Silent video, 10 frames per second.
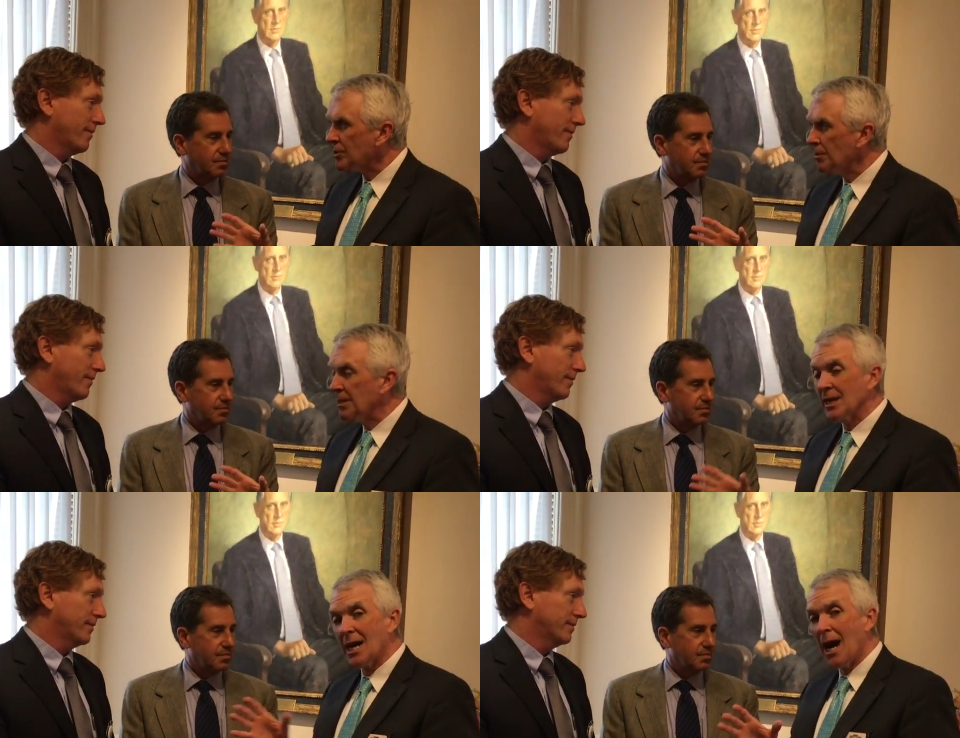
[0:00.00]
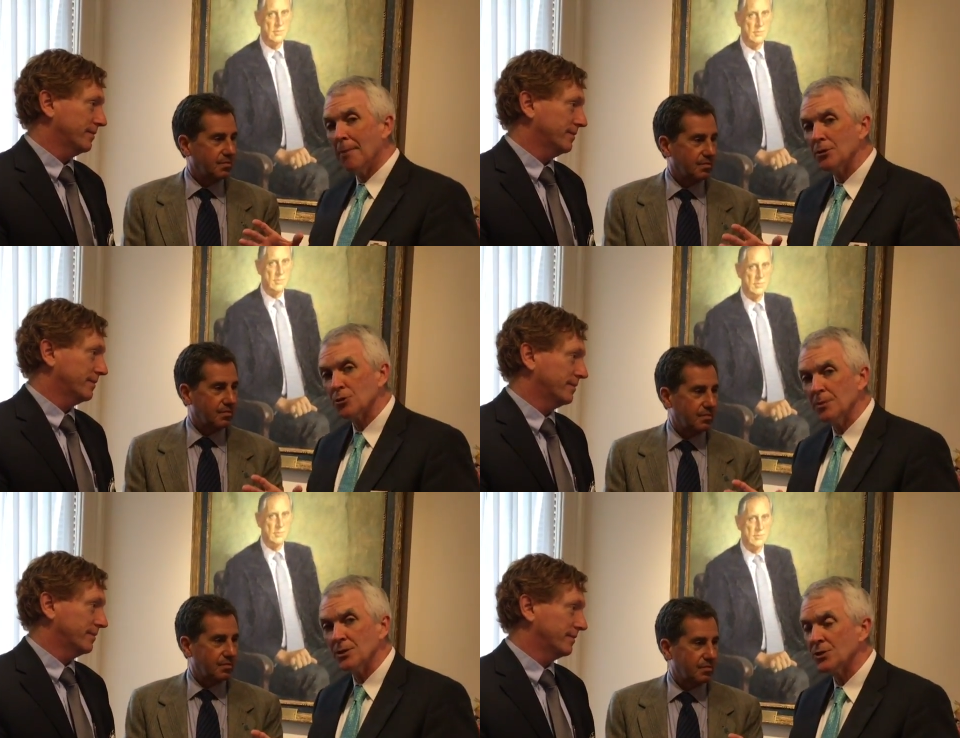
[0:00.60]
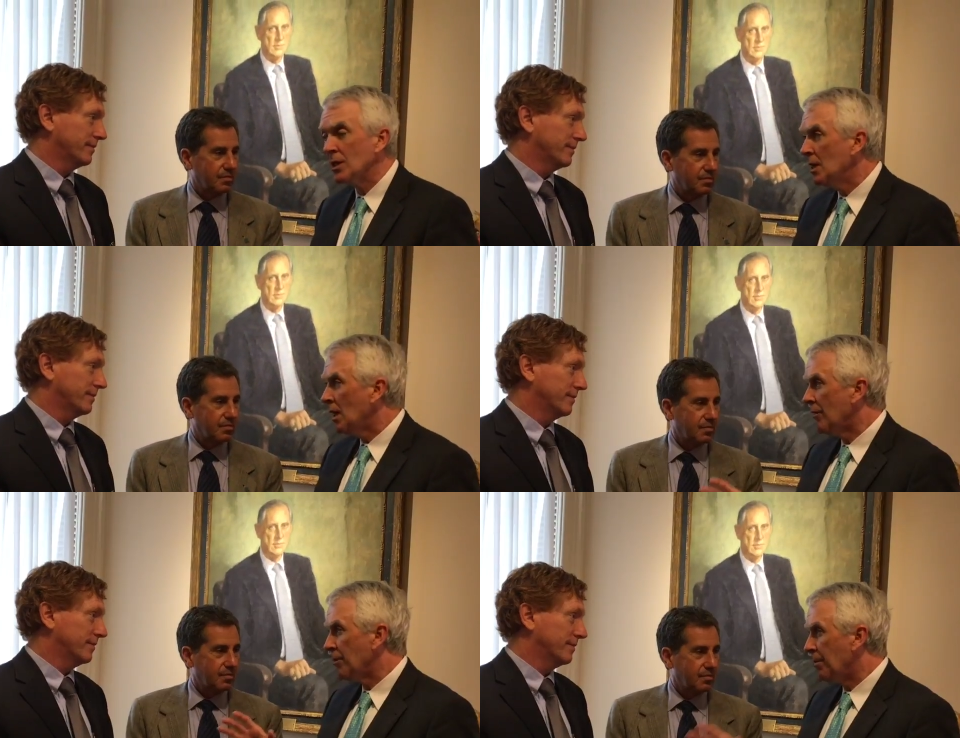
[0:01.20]
Speaker 1: some of the accomplishments
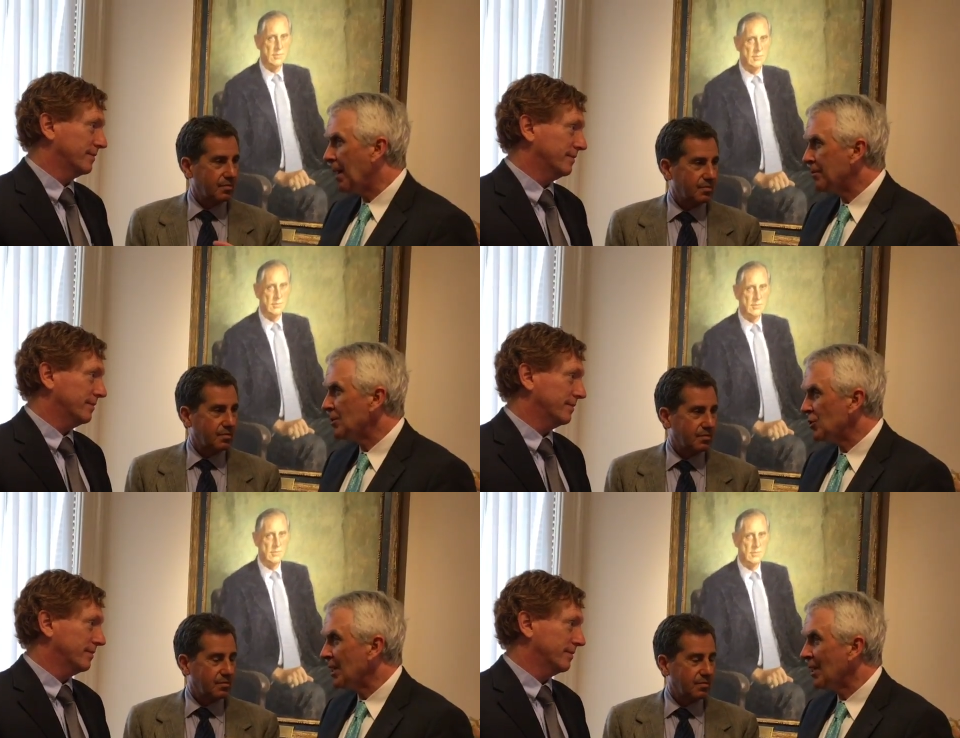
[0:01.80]
of the population